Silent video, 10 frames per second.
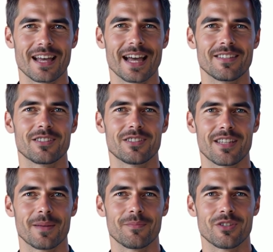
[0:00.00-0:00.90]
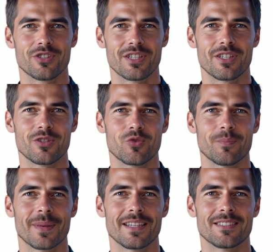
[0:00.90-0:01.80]
and establishing new
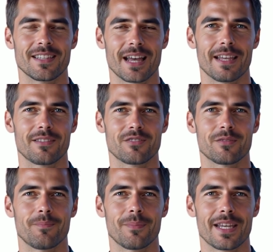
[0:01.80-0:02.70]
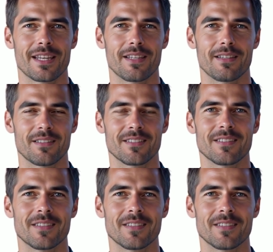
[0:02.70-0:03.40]
baselines of being.